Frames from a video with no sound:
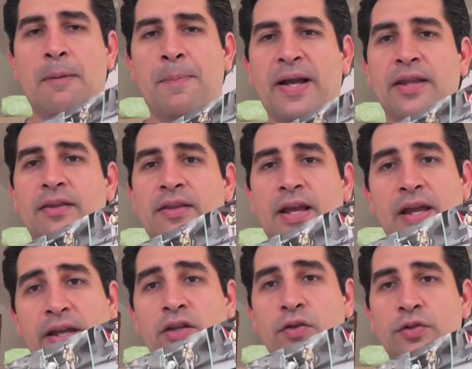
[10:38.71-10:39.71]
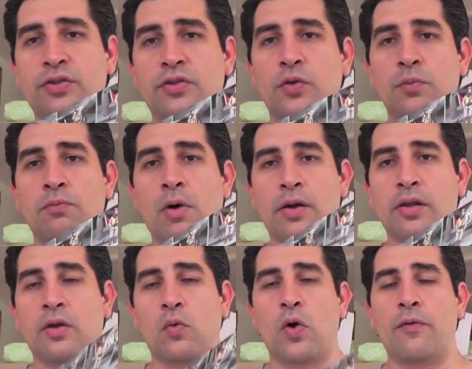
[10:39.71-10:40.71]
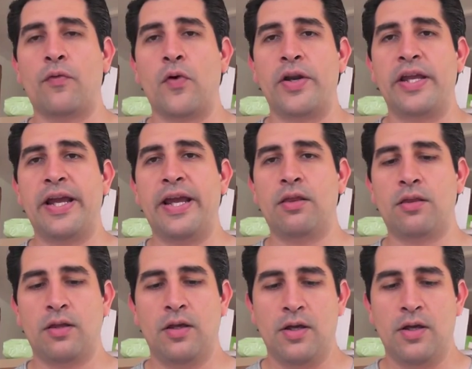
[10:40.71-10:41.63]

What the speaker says: Back in the day, I used to model in 148.